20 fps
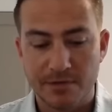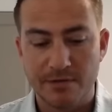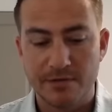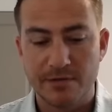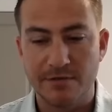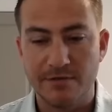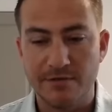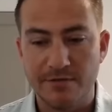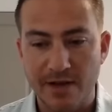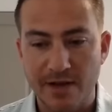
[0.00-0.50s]

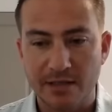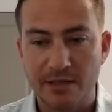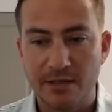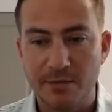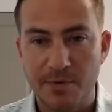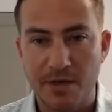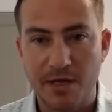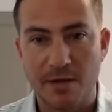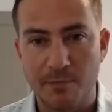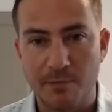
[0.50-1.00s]

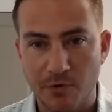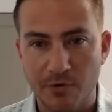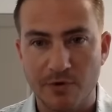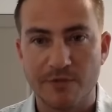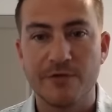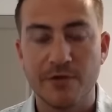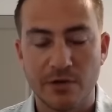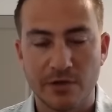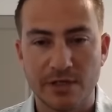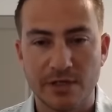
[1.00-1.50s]
develop a
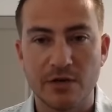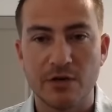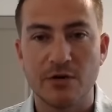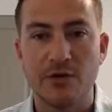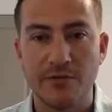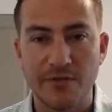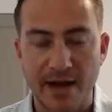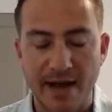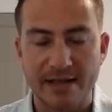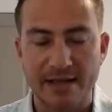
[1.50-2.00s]
portfolio
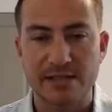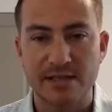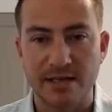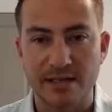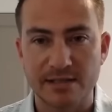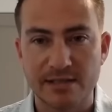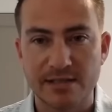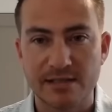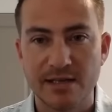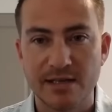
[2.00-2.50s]
of
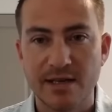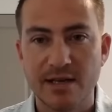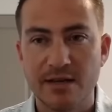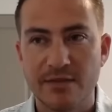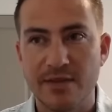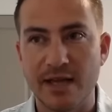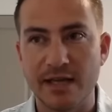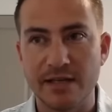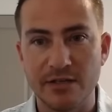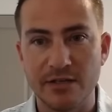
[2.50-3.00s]
assets
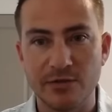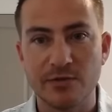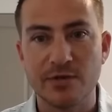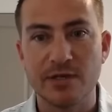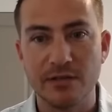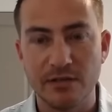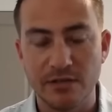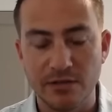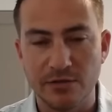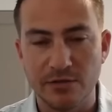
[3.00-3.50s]
that you
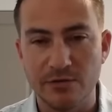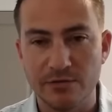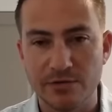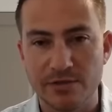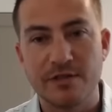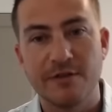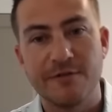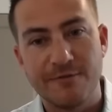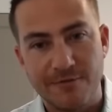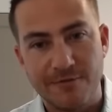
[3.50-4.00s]
can use
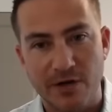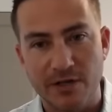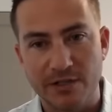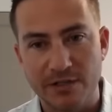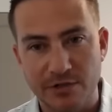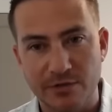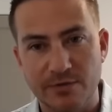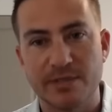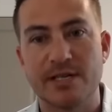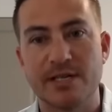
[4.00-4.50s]
to fund
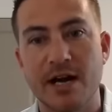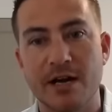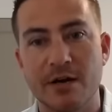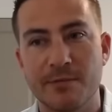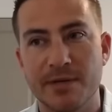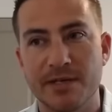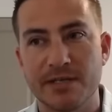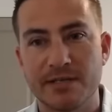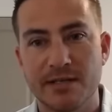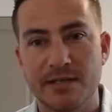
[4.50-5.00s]
your
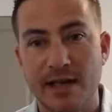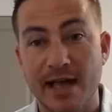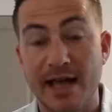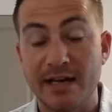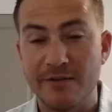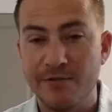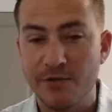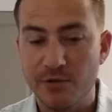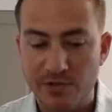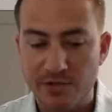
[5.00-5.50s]
retirement. And
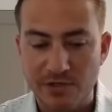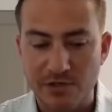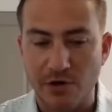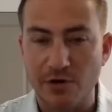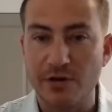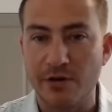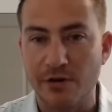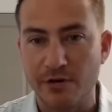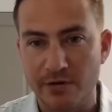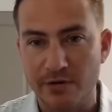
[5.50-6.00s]
if you
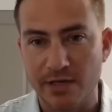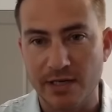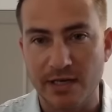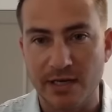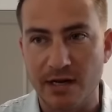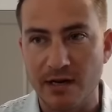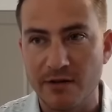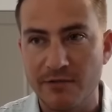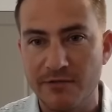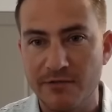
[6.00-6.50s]
start early
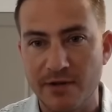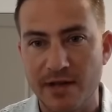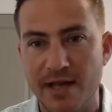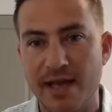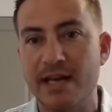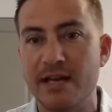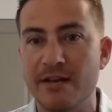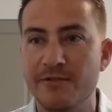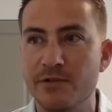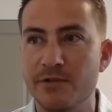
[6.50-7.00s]
enough,
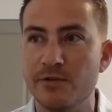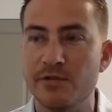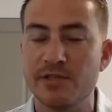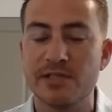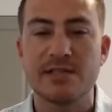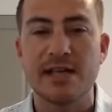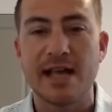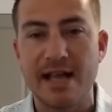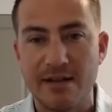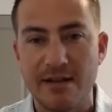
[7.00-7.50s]
and if you
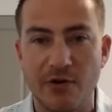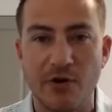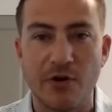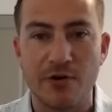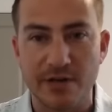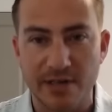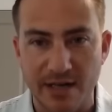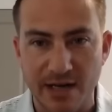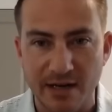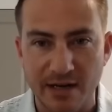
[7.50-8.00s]
save
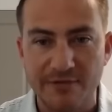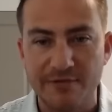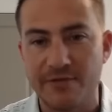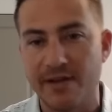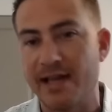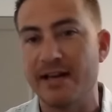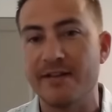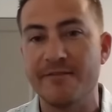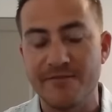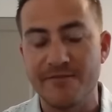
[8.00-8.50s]
hard enough
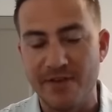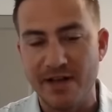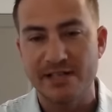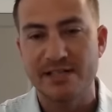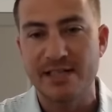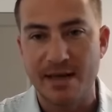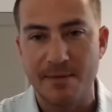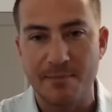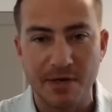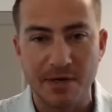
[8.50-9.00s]
and
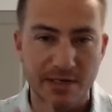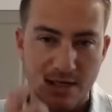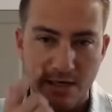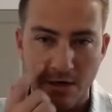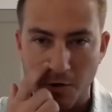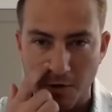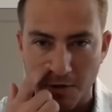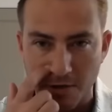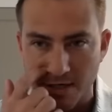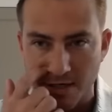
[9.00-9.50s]
invest that money
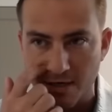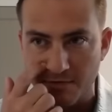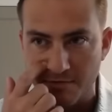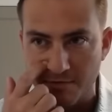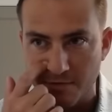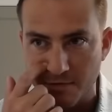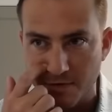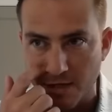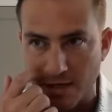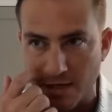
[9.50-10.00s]
hard enough
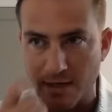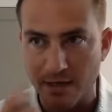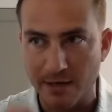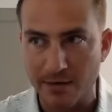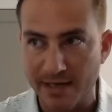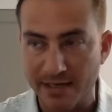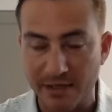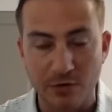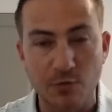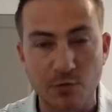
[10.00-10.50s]

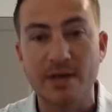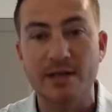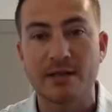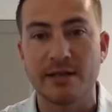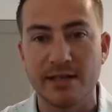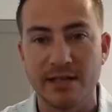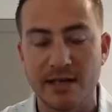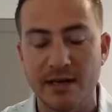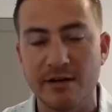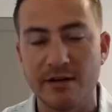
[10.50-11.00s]
and
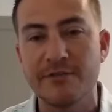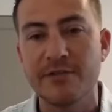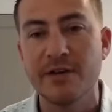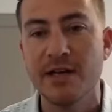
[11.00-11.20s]
quickly enough